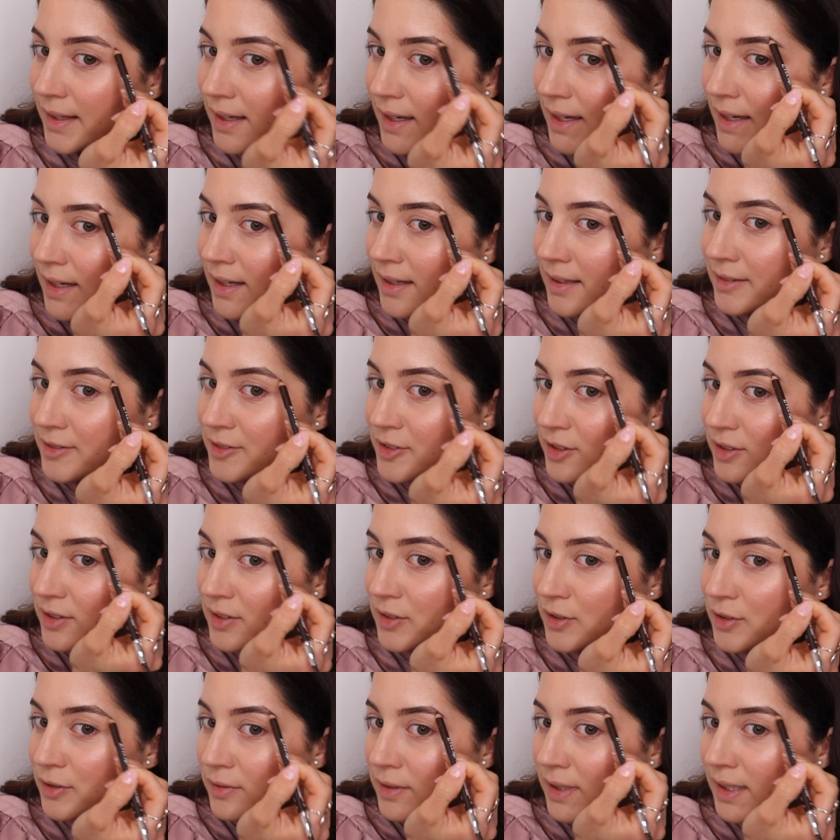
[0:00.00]
and
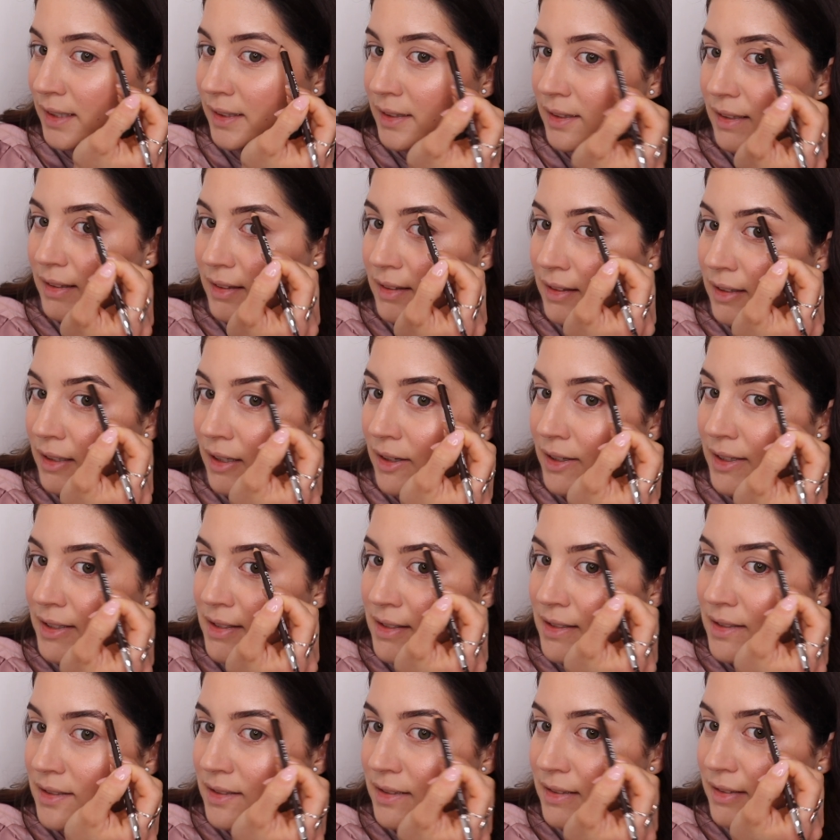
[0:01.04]
just doing
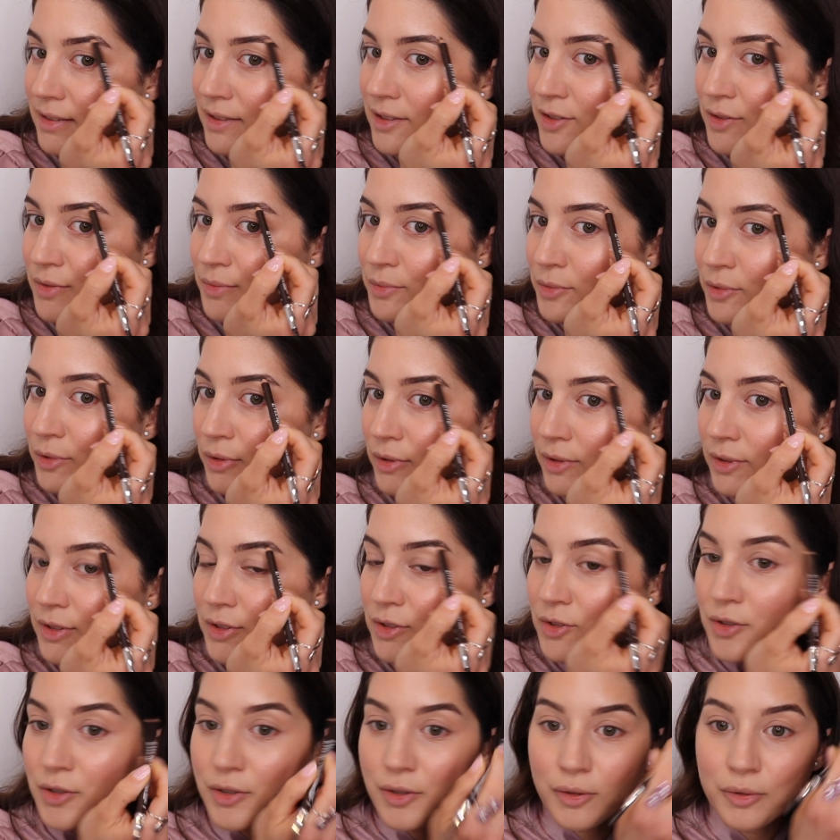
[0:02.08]
nice small
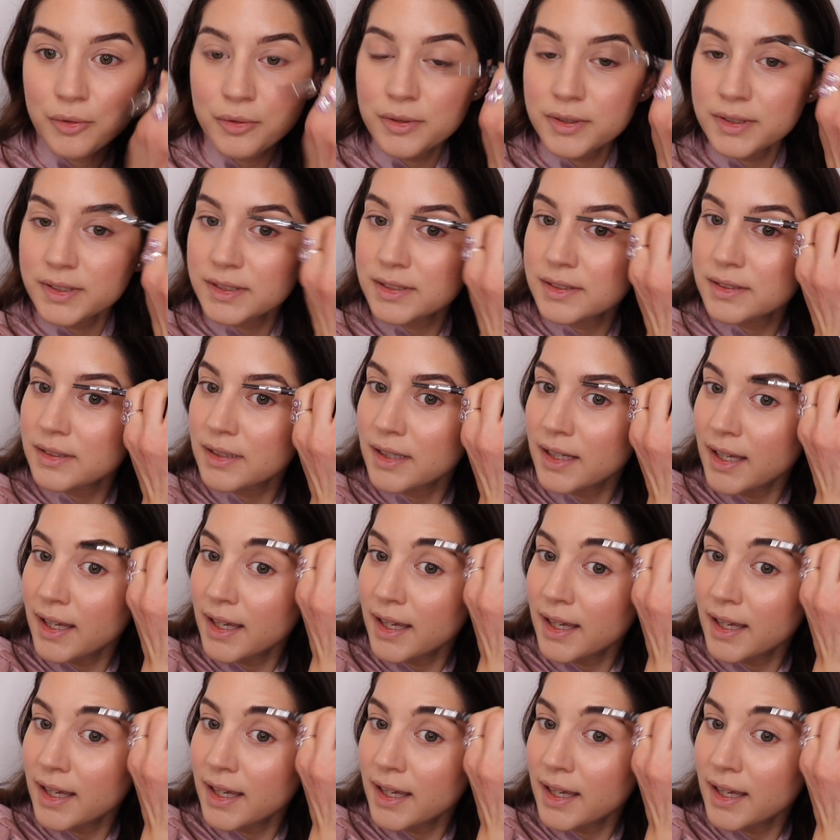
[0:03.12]
strokes,